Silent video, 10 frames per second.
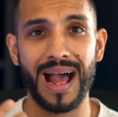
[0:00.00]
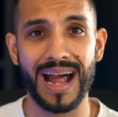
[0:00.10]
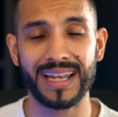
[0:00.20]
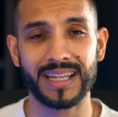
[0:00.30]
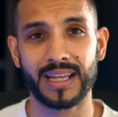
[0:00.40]

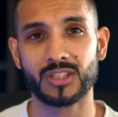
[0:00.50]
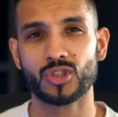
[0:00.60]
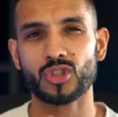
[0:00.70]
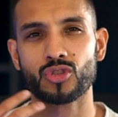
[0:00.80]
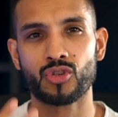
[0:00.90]
adding and
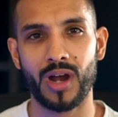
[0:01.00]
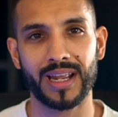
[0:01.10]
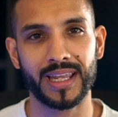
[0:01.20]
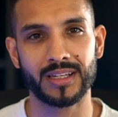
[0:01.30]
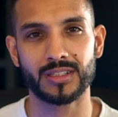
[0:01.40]
just
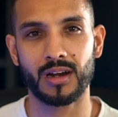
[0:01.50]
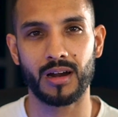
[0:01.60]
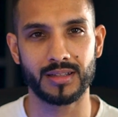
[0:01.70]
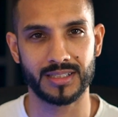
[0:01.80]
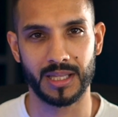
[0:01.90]
tracking to
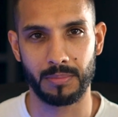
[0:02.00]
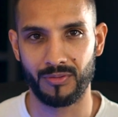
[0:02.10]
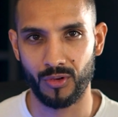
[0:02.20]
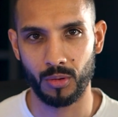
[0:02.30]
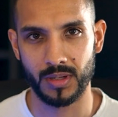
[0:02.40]
kind of see the
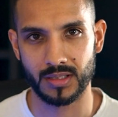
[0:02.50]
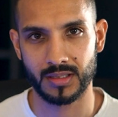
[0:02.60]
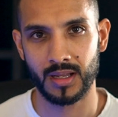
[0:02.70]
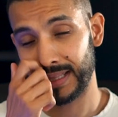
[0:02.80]
performance.